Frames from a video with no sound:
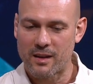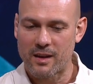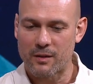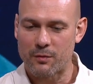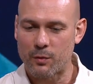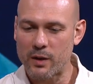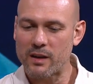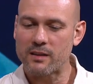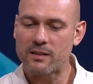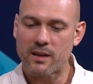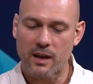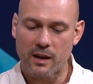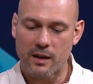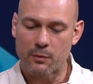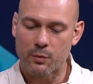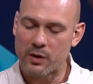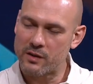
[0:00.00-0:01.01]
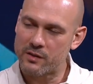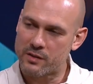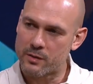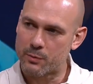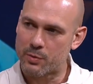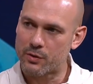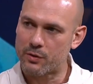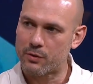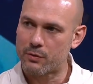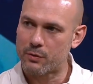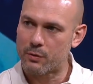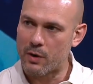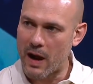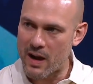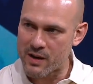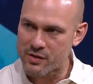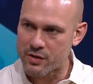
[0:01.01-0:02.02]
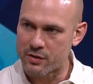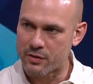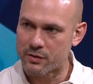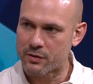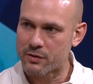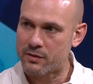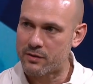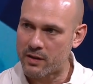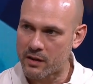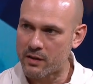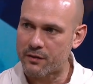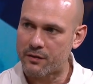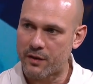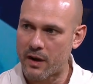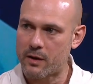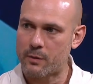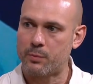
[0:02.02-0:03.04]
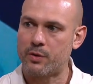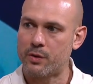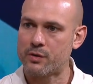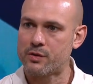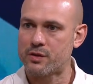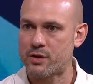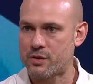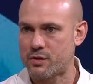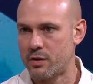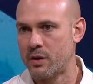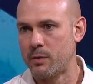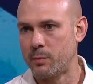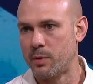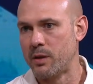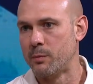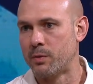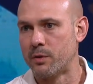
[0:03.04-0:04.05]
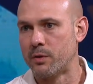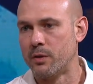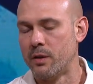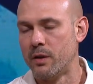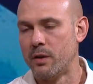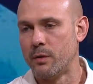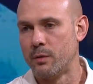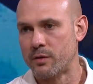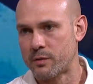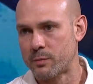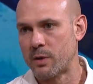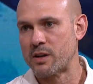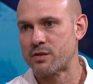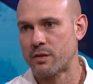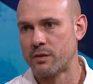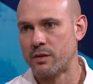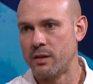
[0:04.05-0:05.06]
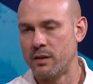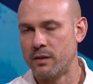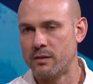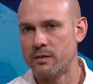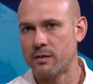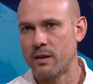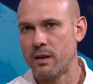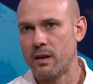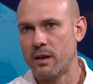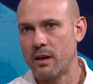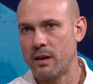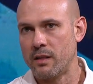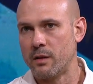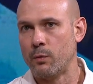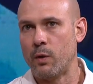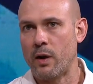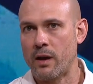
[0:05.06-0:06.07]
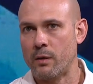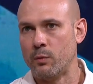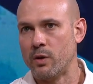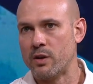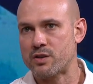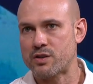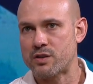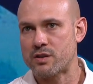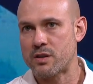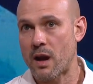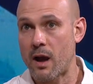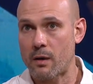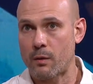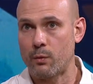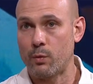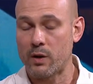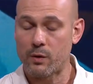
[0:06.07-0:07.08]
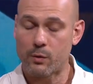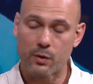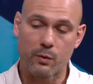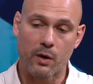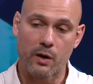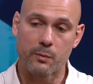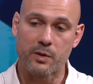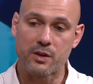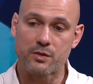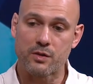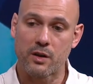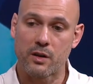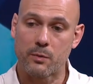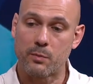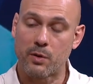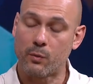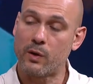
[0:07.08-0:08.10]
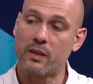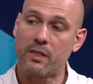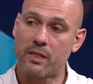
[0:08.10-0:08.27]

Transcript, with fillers: If we can take a reasonable, rational, dignified approach to treating people with special needs in the way in which not we would want to be treated, but we